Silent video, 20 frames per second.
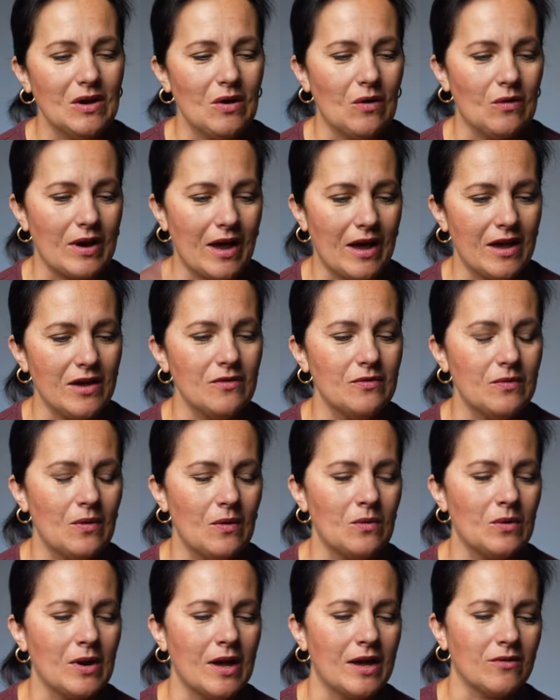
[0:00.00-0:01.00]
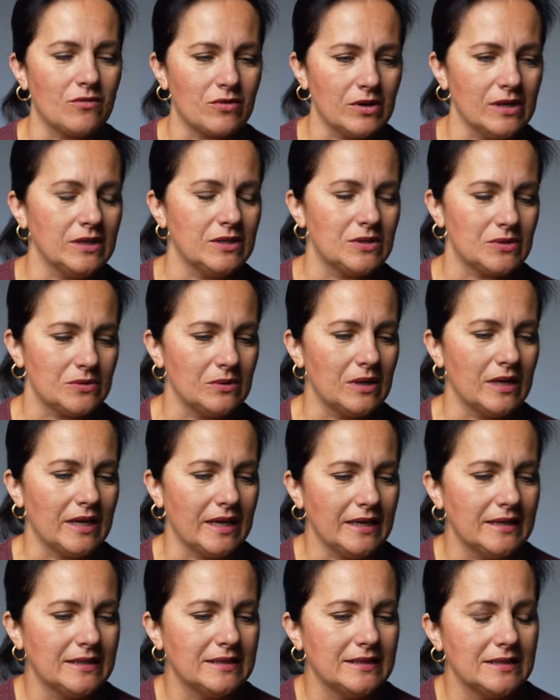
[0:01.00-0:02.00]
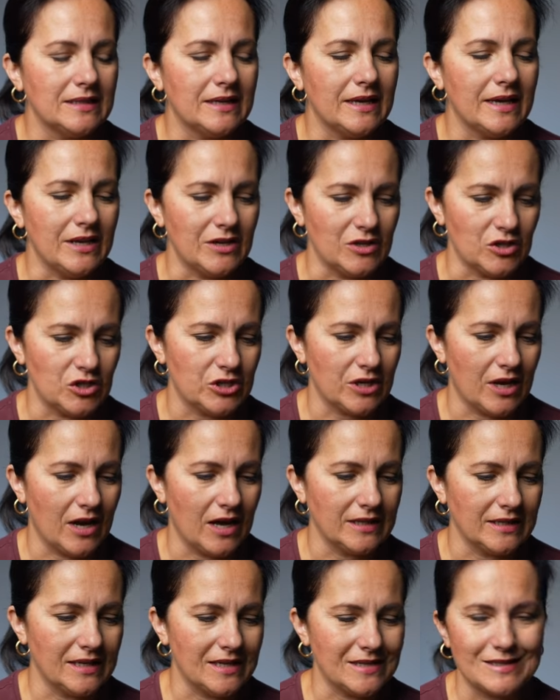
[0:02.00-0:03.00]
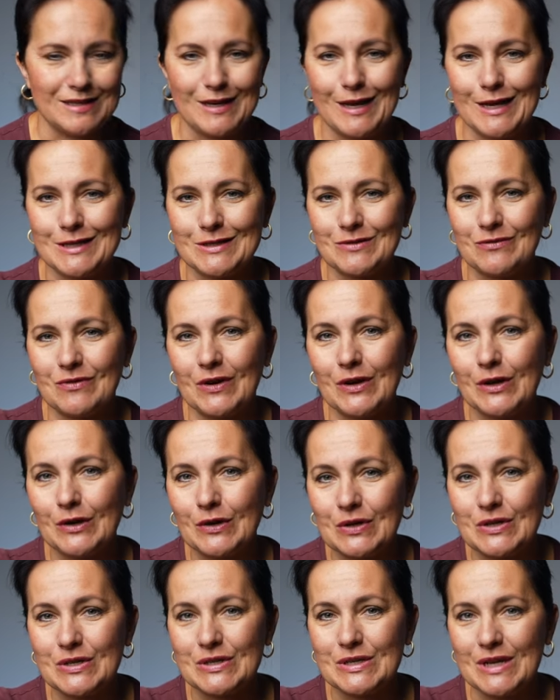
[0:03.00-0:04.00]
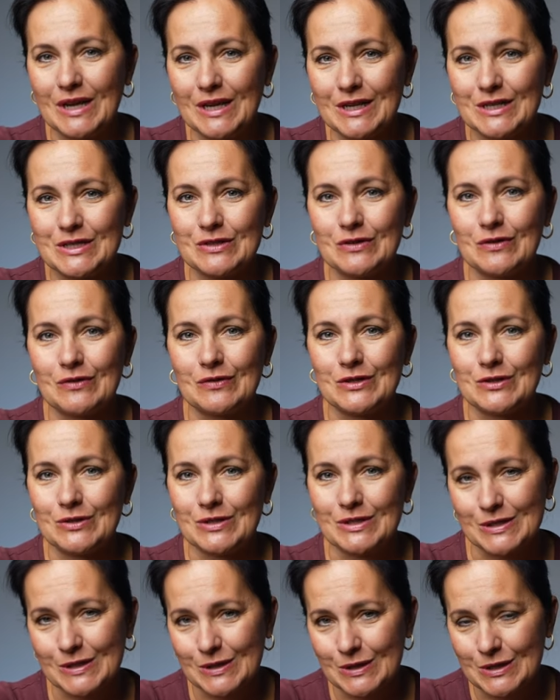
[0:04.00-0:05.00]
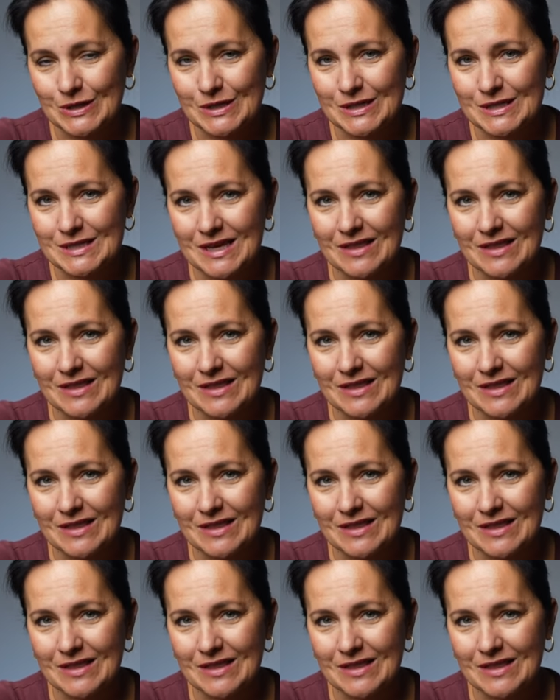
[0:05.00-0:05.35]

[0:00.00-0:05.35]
On iPhone, I really do like InShot as it has very good selection of transitions,